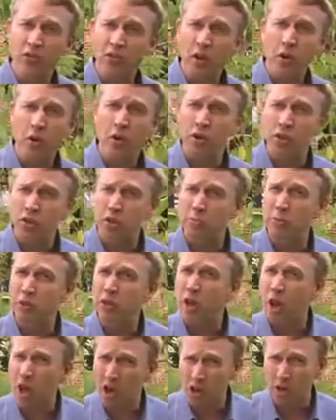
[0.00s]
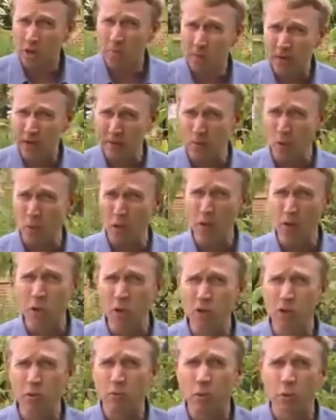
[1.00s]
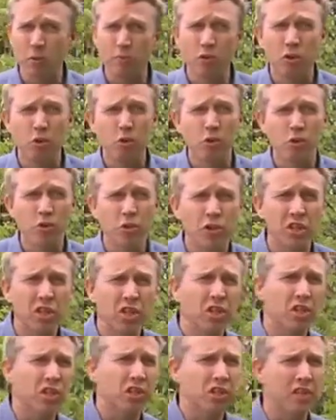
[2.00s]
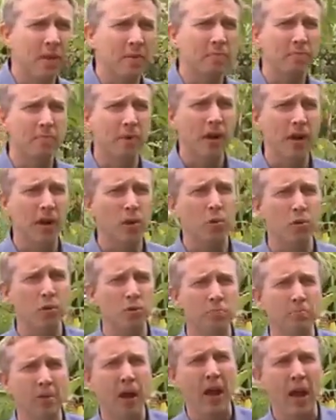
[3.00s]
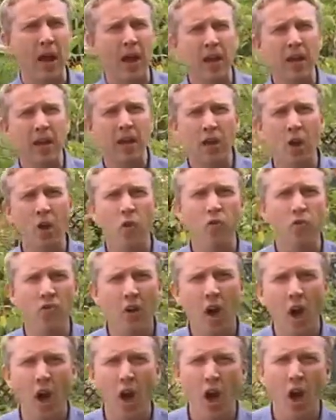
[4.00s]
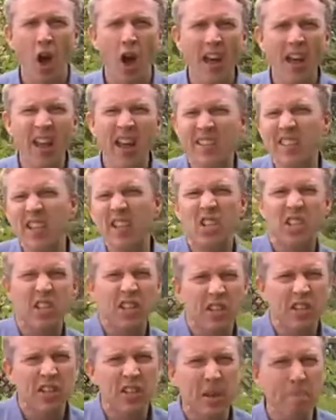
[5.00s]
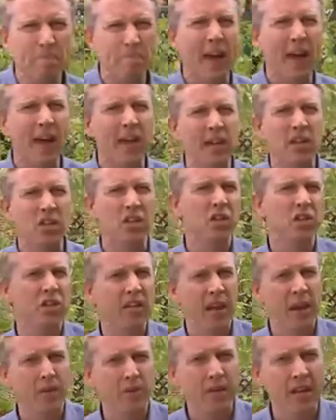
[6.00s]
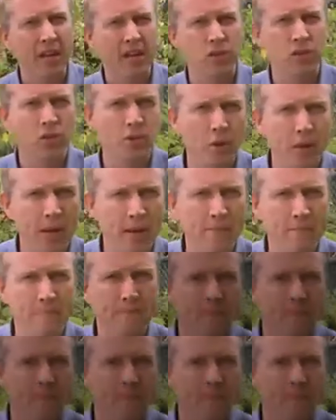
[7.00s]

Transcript: focused but arguably more usable 267 brake horsepower Golf R, essentially the same package as an Audi S3.